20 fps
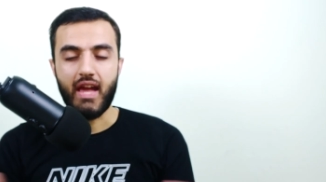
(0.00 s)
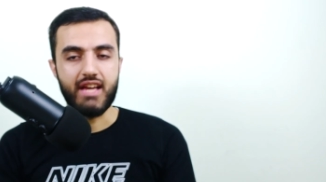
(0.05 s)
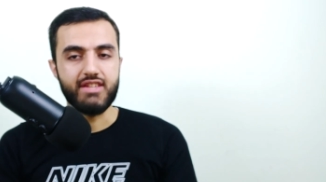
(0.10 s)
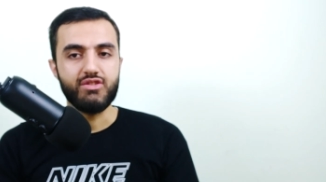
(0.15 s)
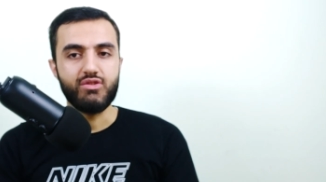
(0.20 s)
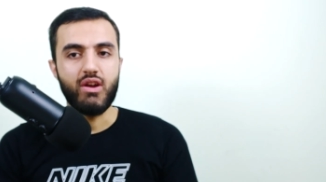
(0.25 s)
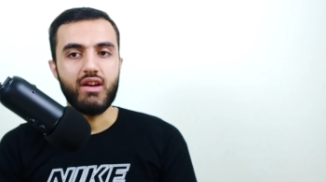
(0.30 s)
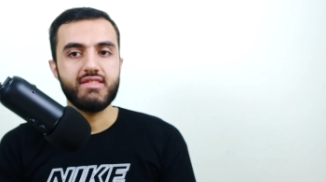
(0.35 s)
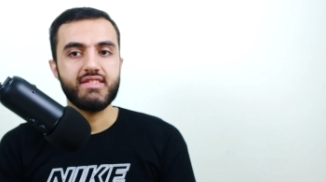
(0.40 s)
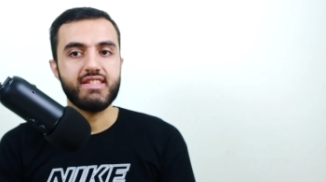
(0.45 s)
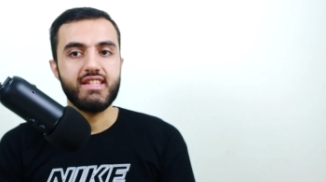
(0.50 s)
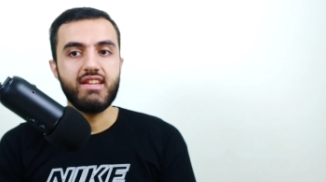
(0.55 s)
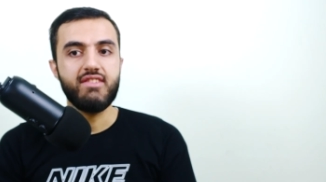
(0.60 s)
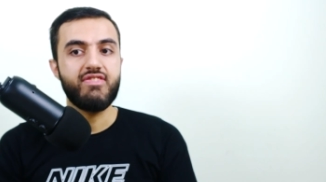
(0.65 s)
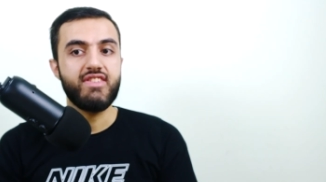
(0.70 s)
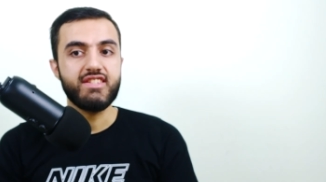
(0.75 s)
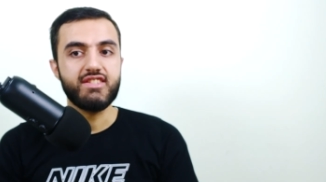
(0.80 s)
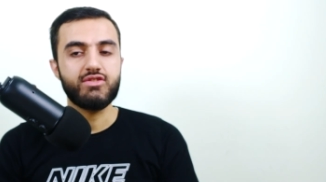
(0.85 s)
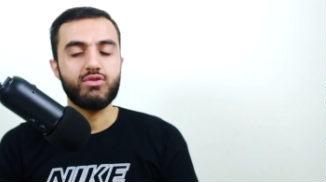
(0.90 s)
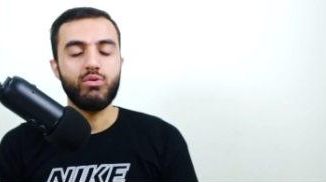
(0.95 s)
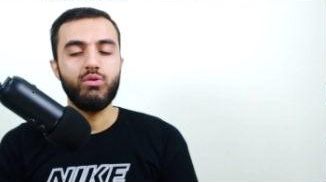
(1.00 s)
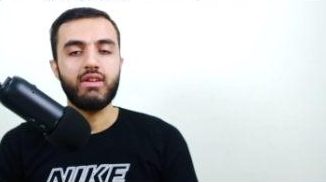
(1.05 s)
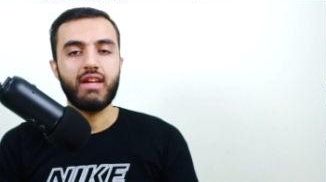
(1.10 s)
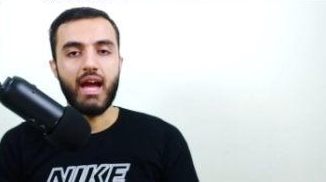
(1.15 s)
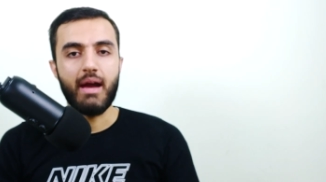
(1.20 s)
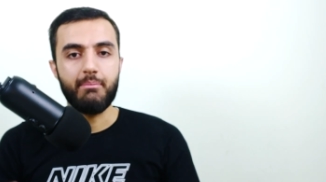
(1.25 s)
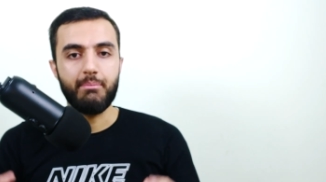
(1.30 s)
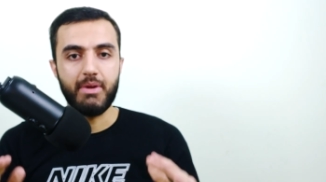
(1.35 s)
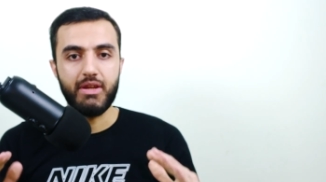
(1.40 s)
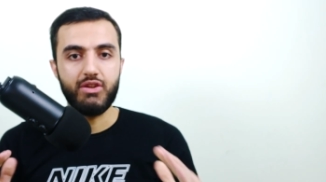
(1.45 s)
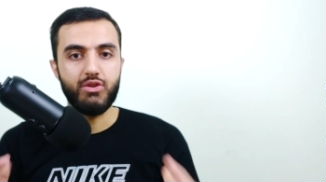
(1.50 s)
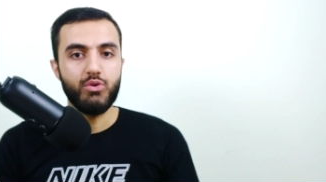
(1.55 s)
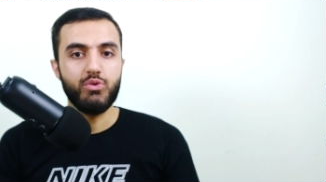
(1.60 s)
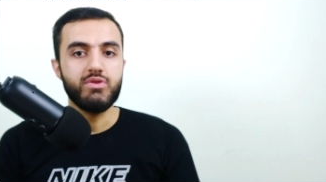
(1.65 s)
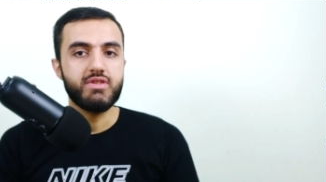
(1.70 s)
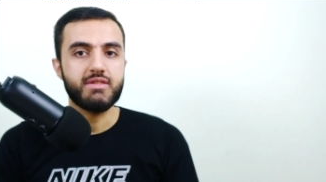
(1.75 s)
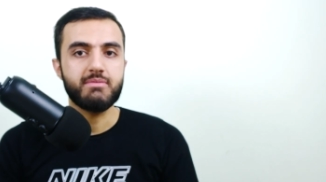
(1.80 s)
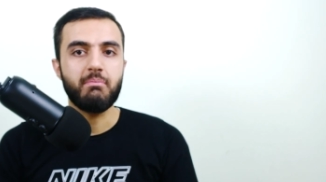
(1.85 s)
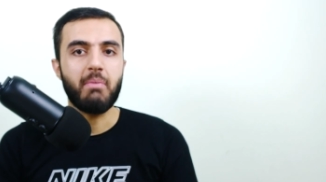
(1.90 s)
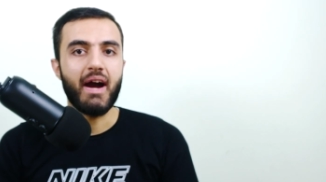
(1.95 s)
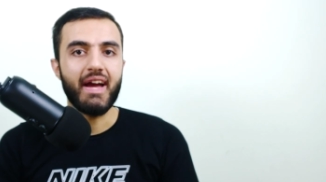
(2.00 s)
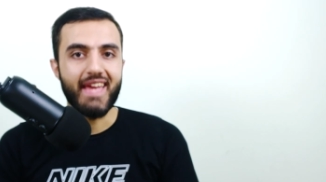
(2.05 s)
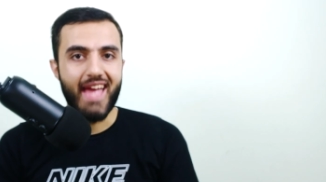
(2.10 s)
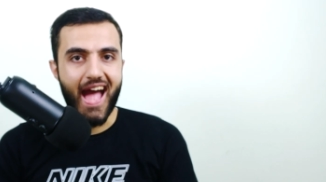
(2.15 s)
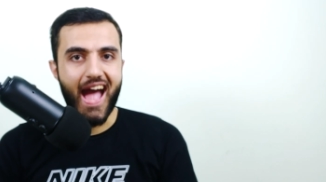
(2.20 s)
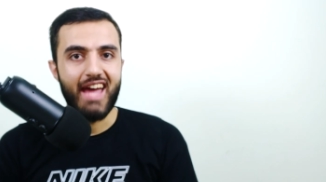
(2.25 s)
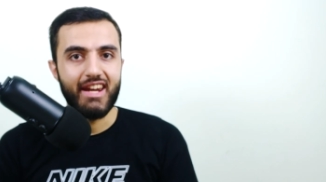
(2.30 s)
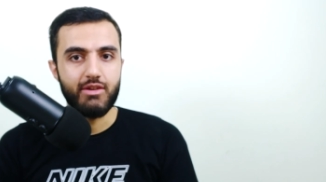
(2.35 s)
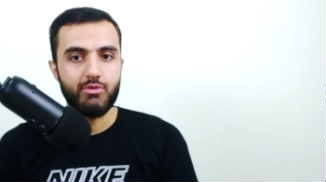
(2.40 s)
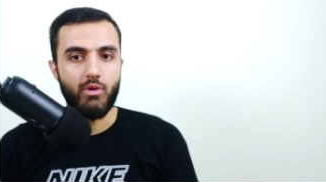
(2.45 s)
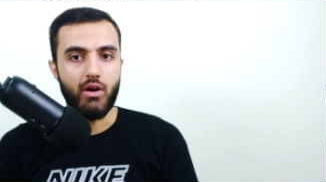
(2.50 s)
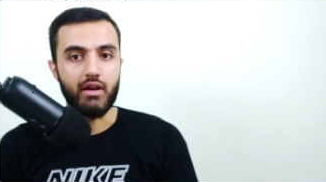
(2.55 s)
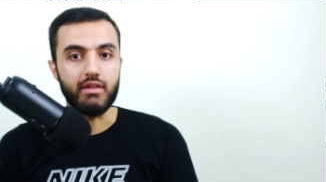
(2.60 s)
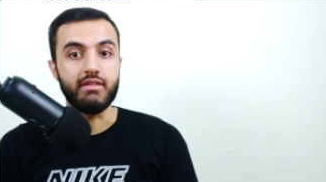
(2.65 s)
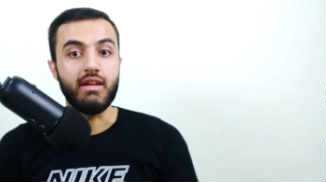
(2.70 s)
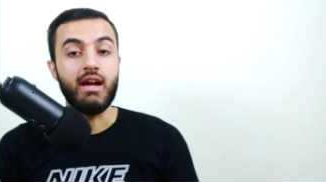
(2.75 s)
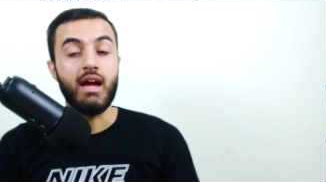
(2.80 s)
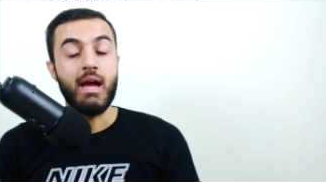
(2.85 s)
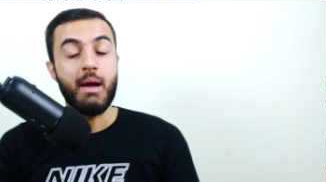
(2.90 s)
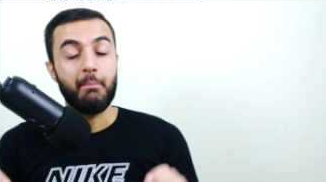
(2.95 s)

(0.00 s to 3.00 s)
As you can see, this tool can be used by anyone,